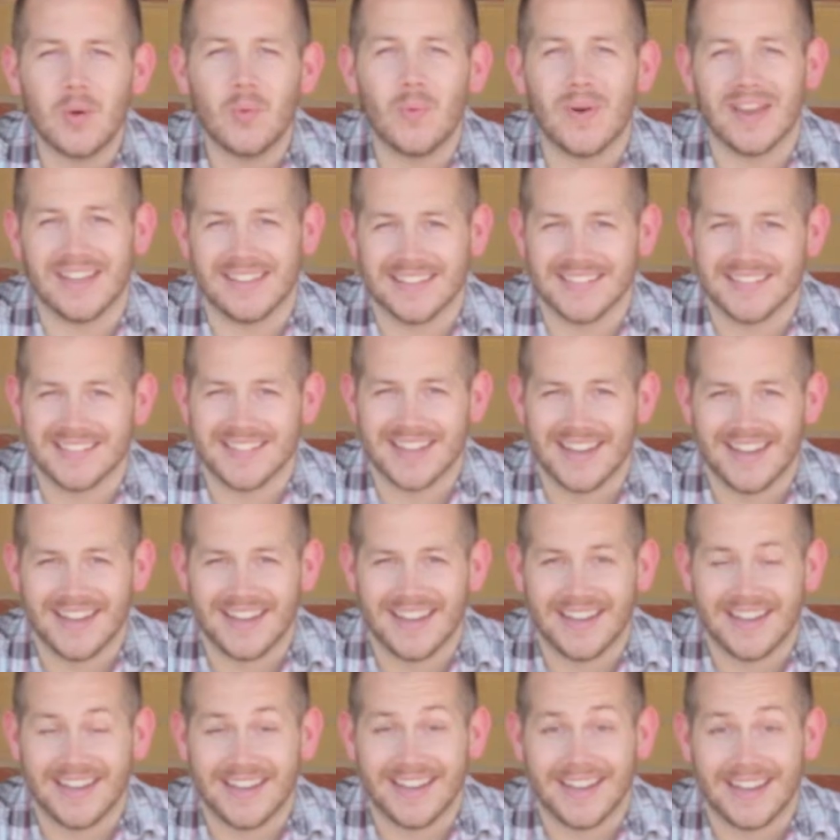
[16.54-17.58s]

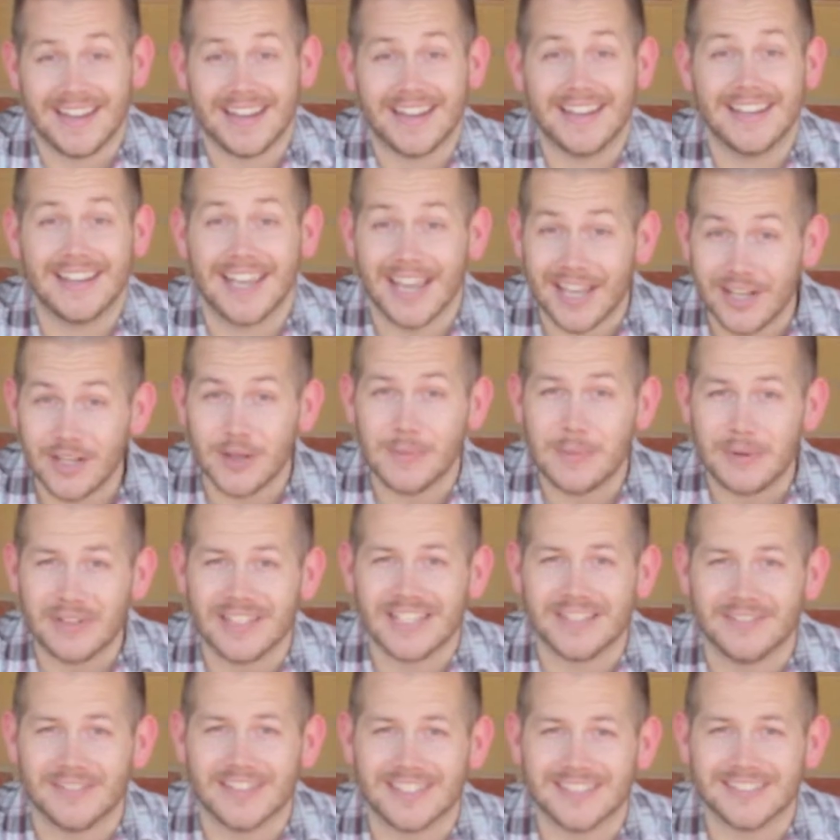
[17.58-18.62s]
Wednesday. Can you
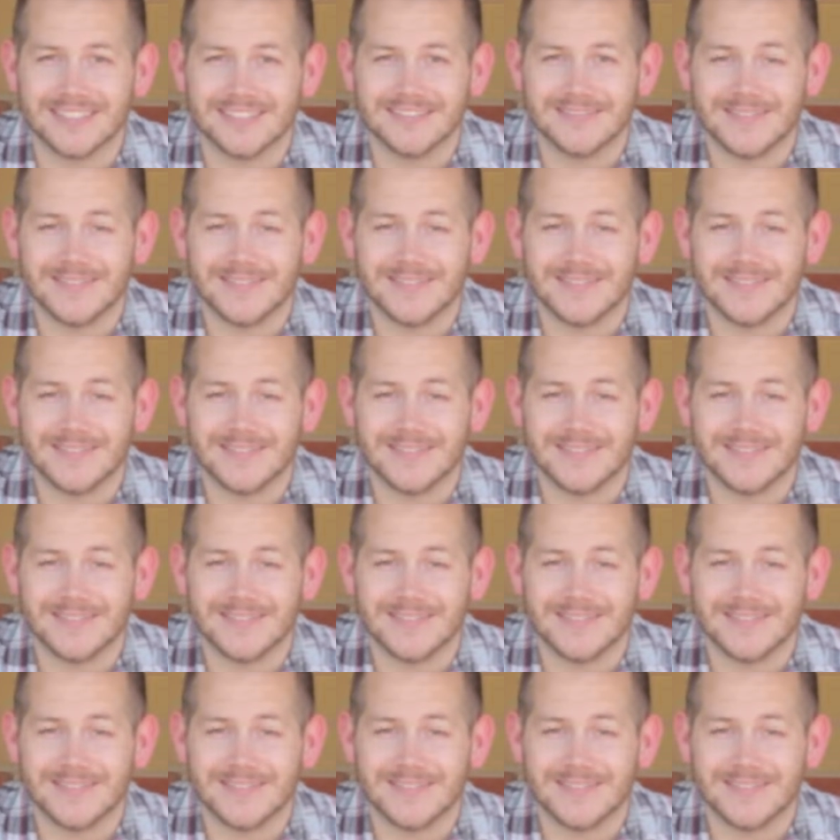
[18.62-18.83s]
believe it?